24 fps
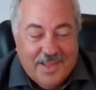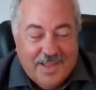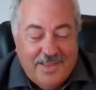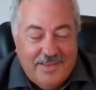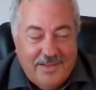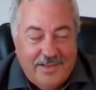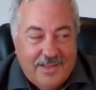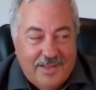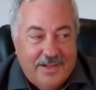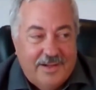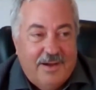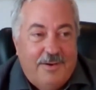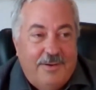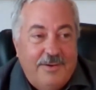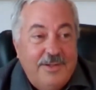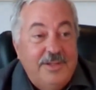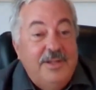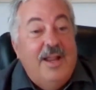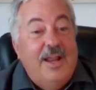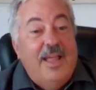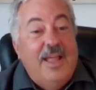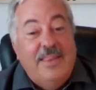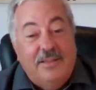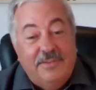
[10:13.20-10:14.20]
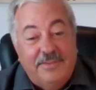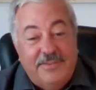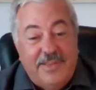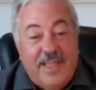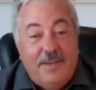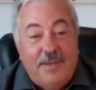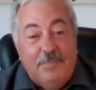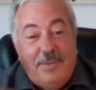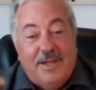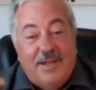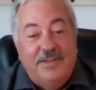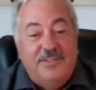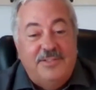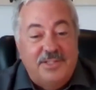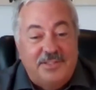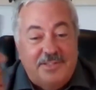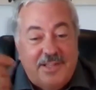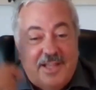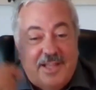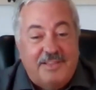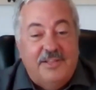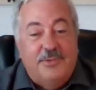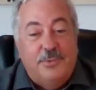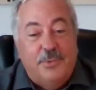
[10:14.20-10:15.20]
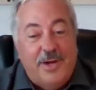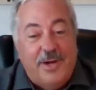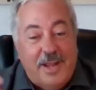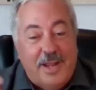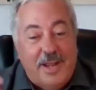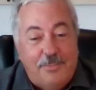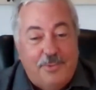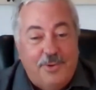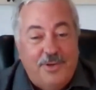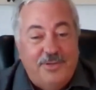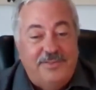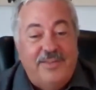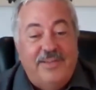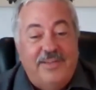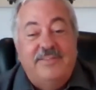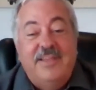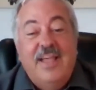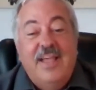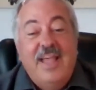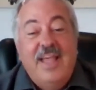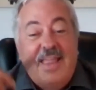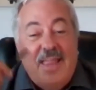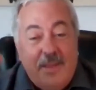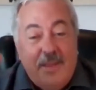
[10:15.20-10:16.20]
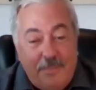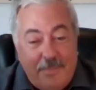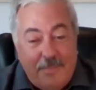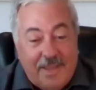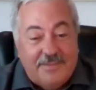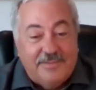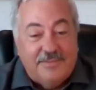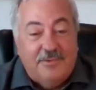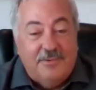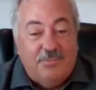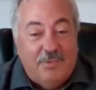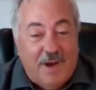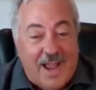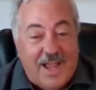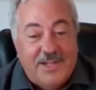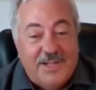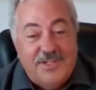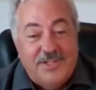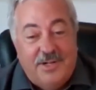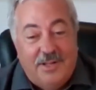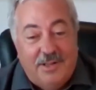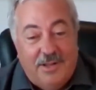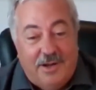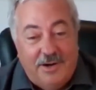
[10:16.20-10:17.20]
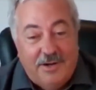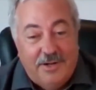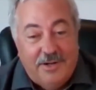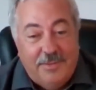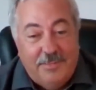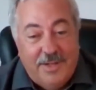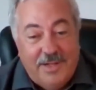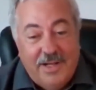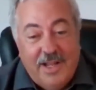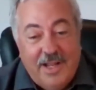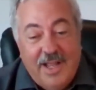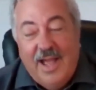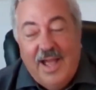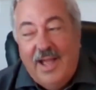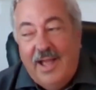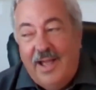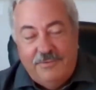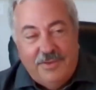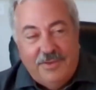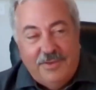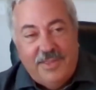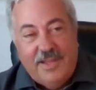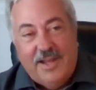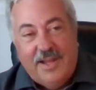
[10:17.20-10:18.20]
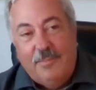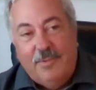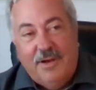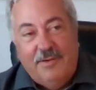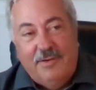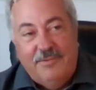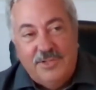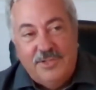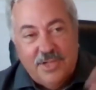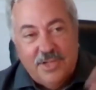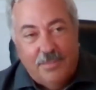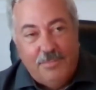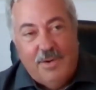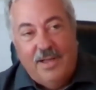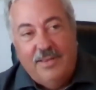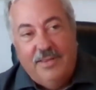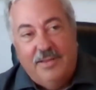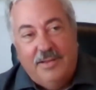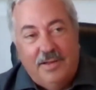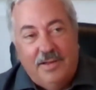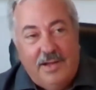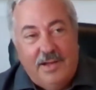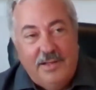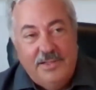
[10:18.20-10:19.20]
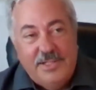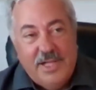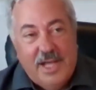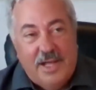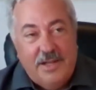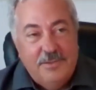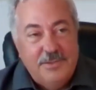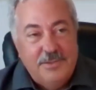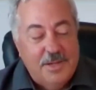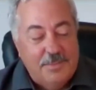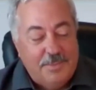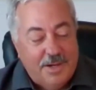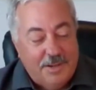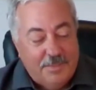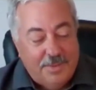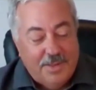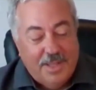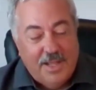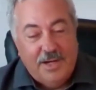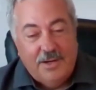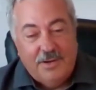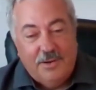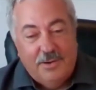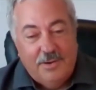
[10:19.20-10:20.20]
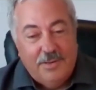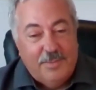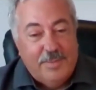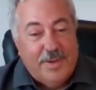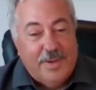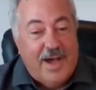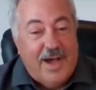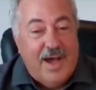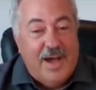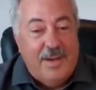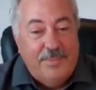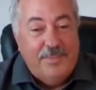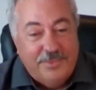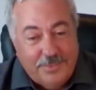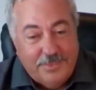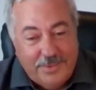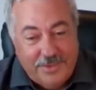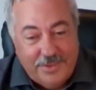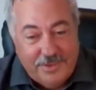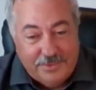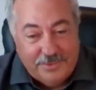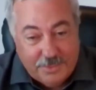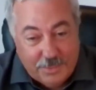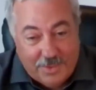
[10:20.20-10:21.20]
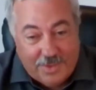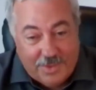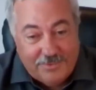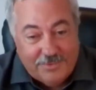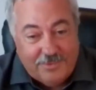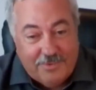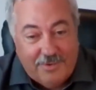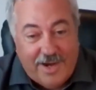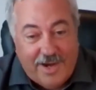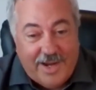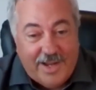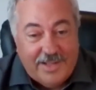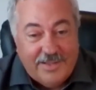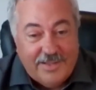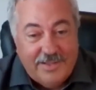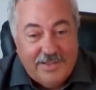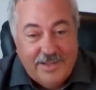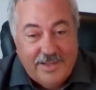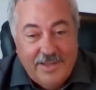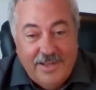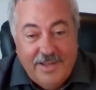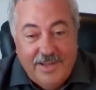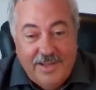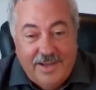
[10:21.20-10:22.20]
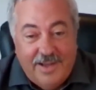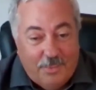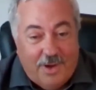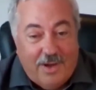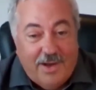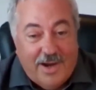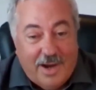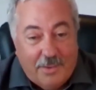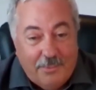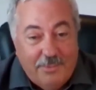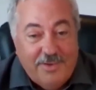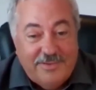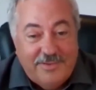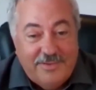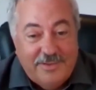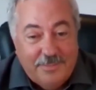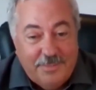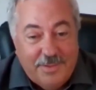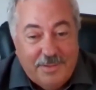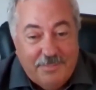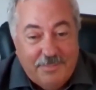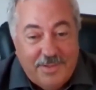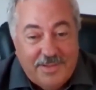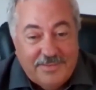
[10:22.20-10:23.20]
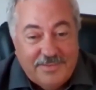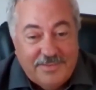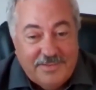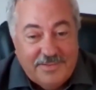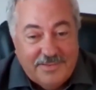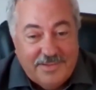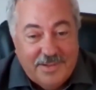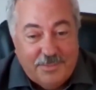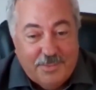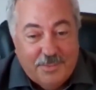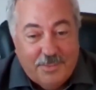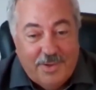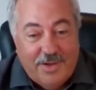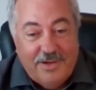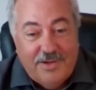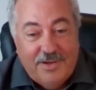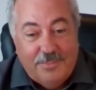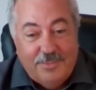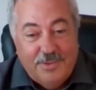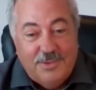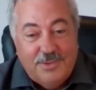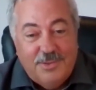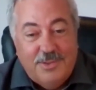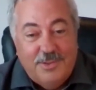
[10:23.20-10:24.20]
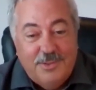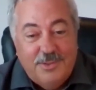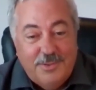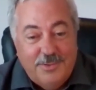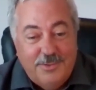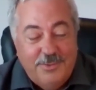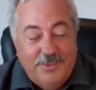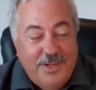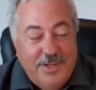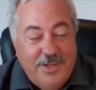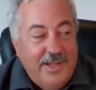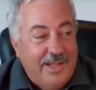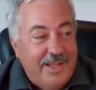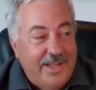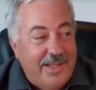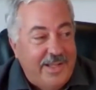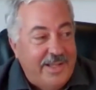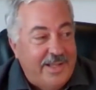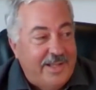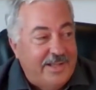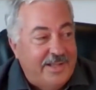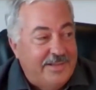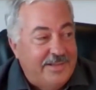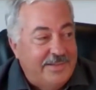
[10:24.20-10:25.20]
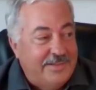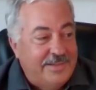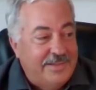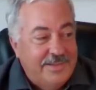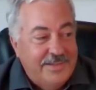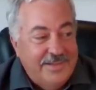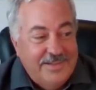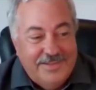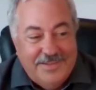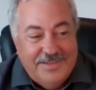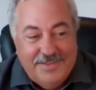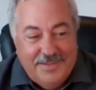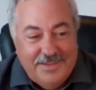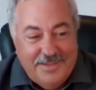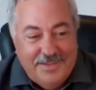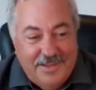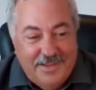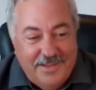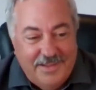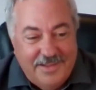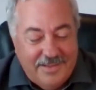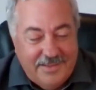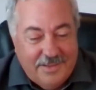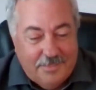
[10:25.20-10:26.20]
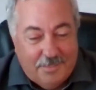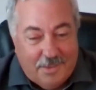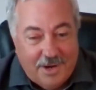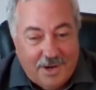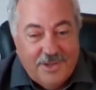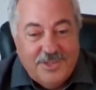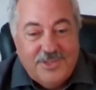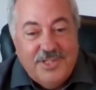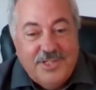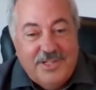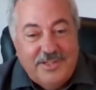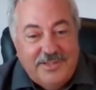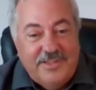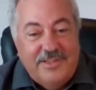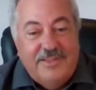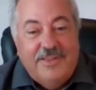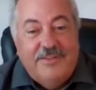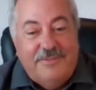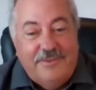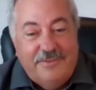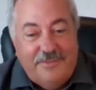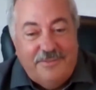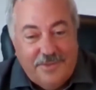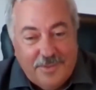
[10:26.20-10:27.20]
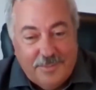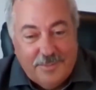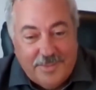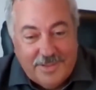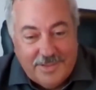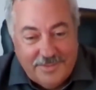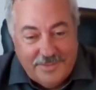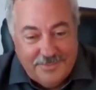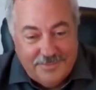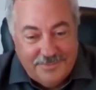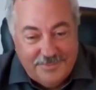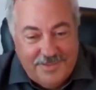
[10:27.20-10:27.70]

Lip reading: And they're like, oh, mm-hmm. And they'll say, because just like the 28.6, it makes a rational argument. If you think I'm going to jump on a plane and go to the Bahamas with your 12 grand, one, I wouldn't still be in business, number one. And number two is the margin is in the fulfillment.